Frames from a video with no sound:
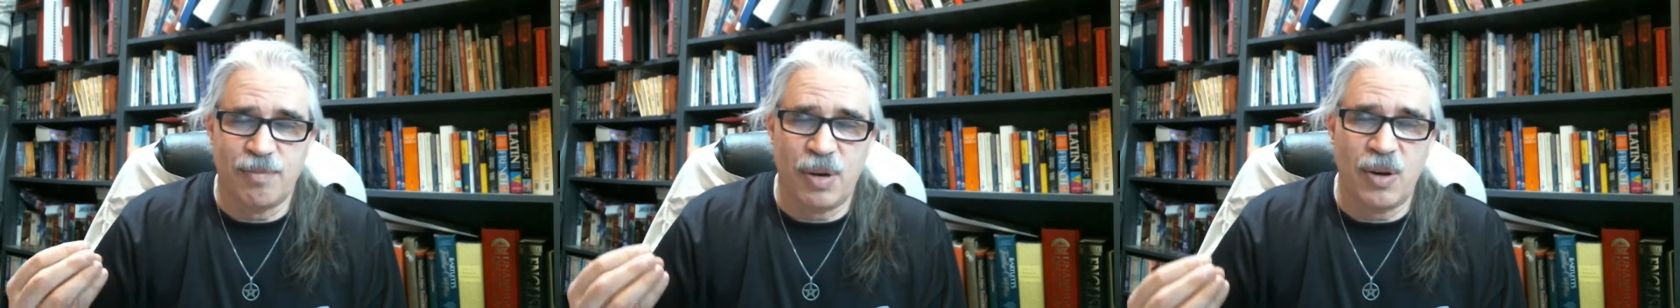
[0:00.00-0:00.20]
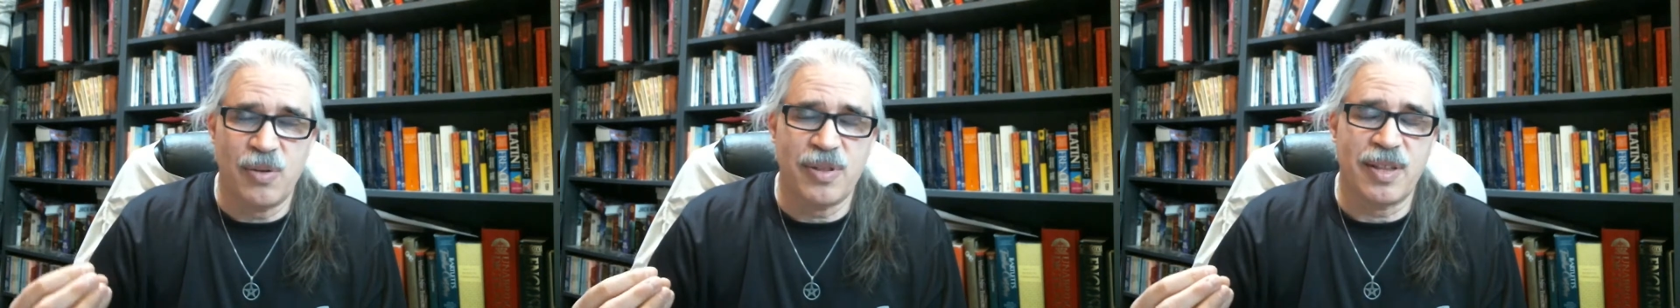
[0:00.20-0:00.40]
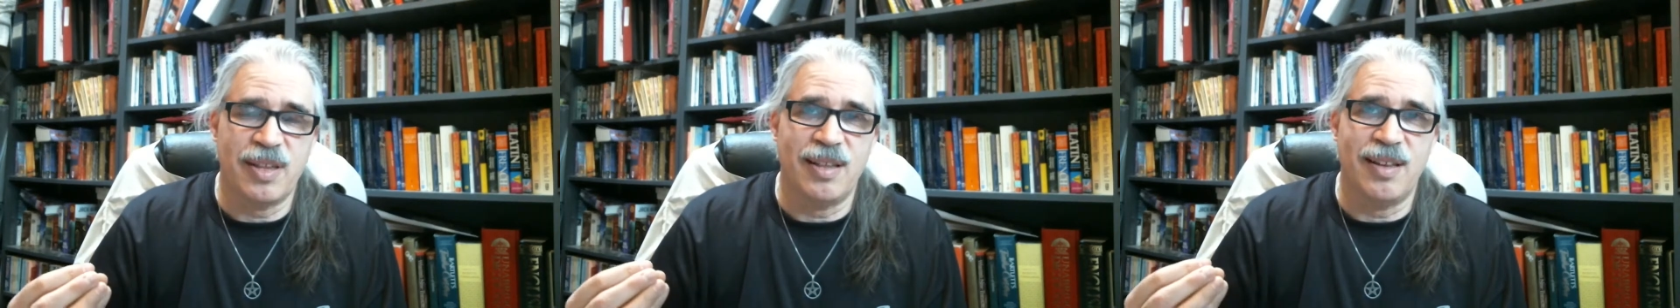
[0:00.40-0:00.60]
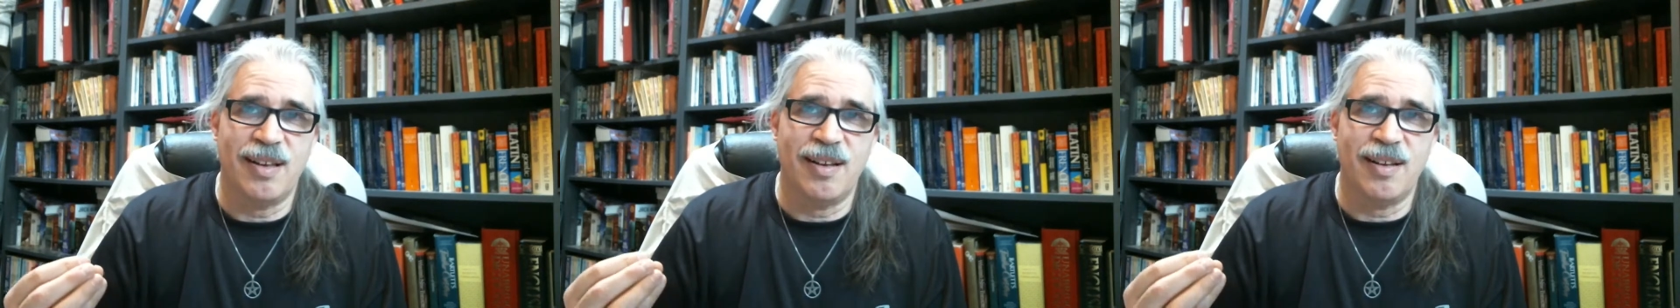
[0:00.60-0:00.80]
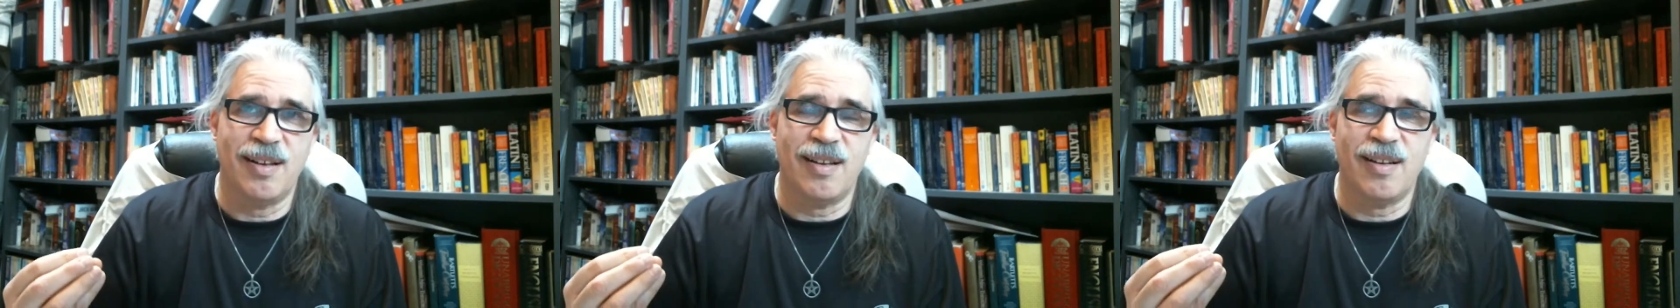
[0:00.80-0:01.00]
posted
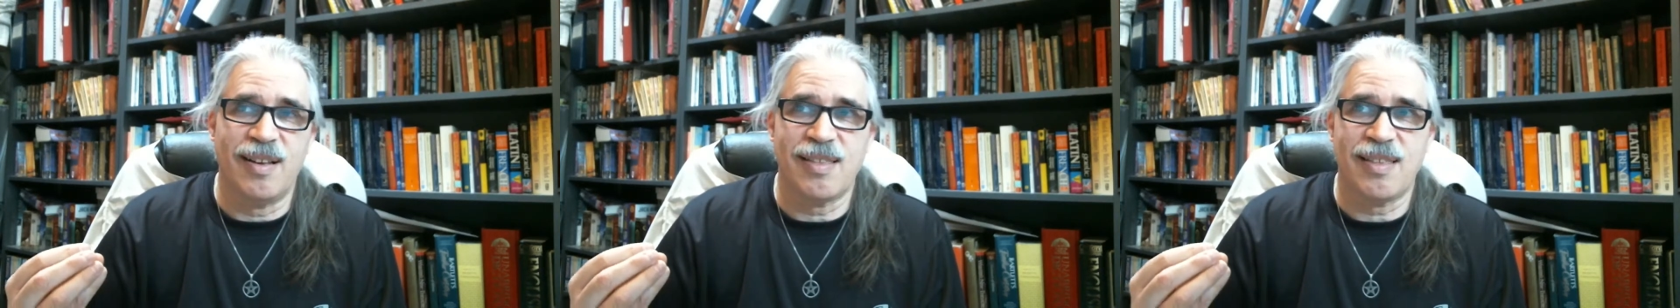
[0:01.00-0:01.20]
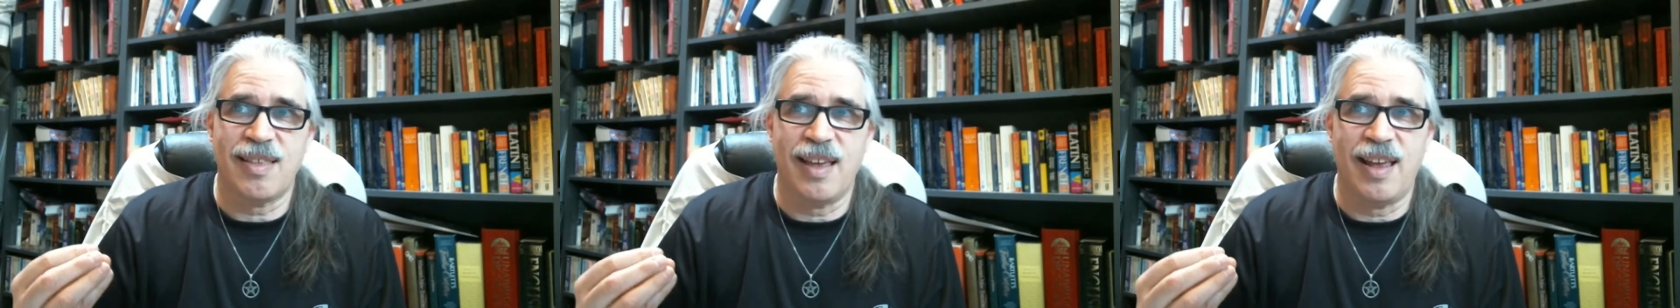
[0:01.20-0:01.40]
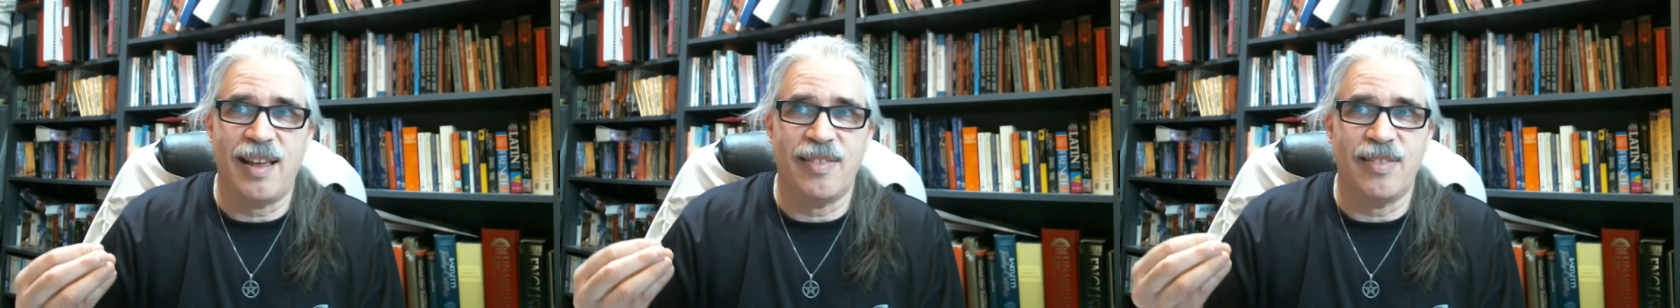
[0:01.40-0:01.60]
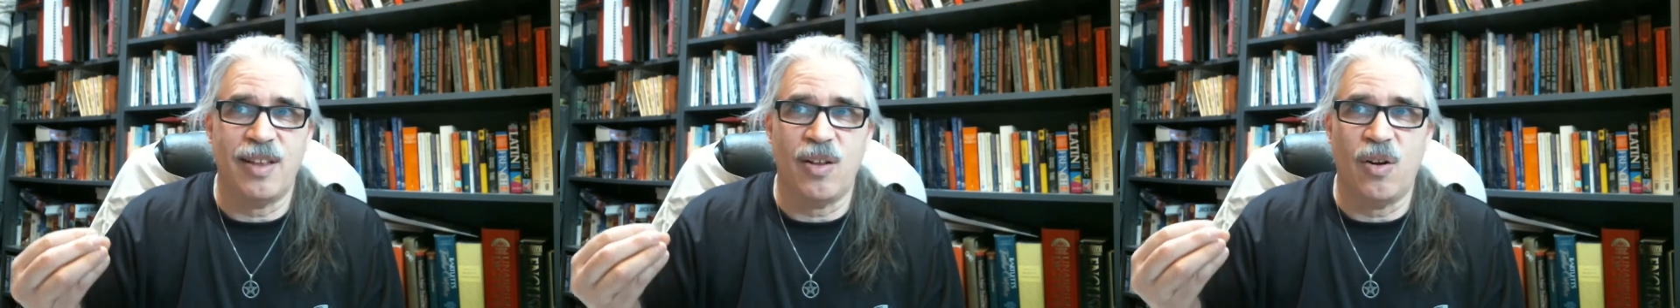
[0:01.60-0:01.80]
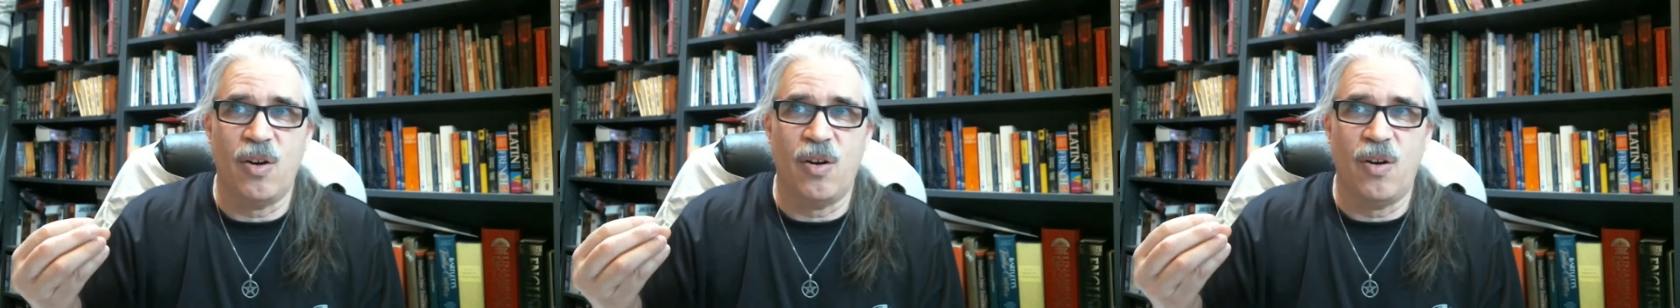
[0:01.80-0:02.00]
saying
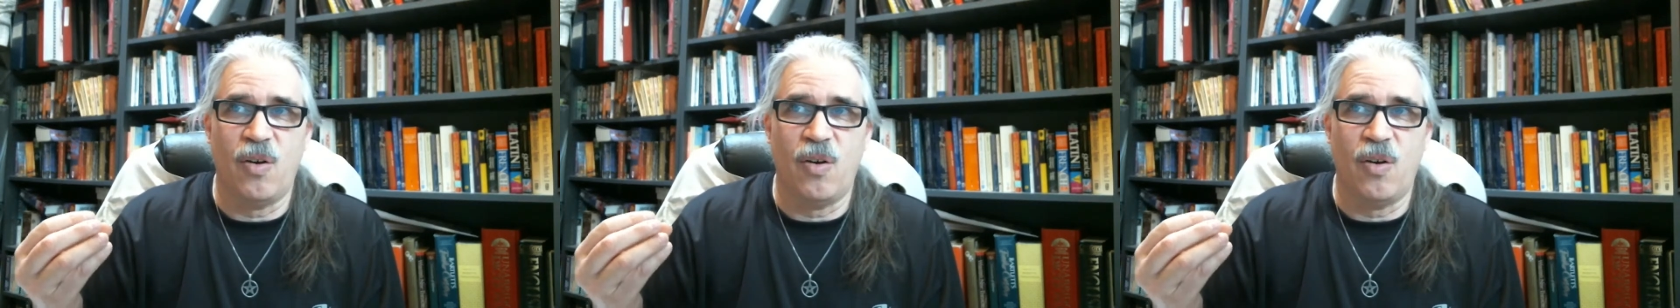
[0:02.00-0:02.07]
that